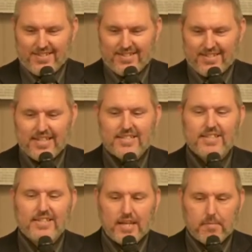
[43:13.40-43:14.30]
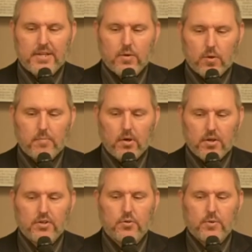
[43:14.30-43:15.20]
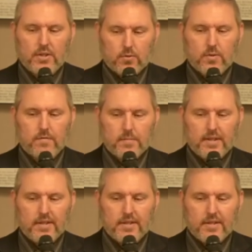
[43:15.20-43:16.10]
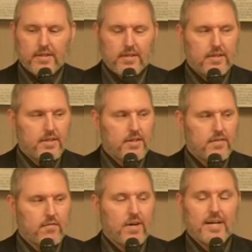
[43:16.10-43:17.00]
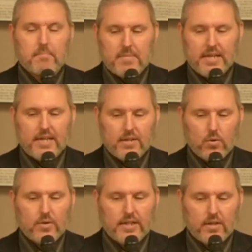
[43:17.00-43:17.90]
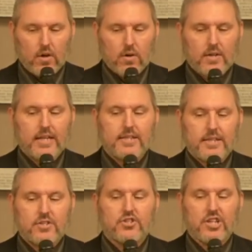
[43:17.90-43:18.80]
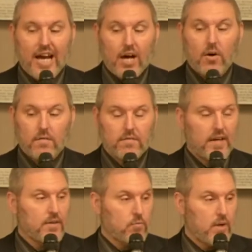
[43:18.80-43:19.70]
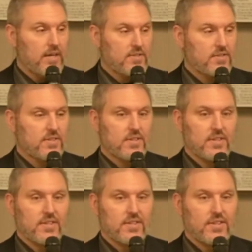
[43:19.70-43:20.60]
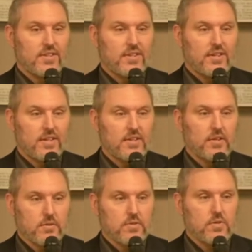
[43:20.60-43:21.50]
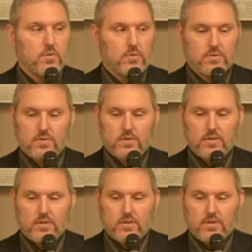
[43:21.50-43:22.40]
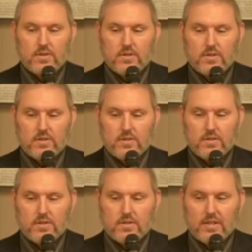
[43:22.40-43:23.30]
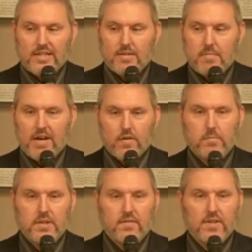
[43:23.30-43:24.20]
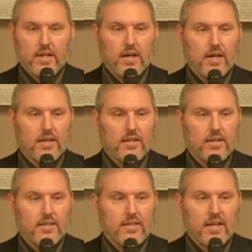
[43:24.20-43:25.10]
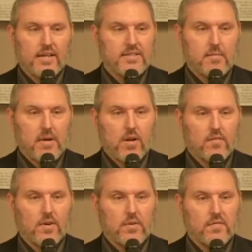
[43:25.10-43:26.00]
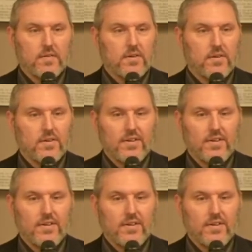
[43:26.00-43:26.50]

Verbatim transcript: He said, "Take my yoke upon you and learn of me, for I am meek and lowly in heart, and ye shall find rest unto your souls." That's a matter of believing God. That is a matter of how you feel.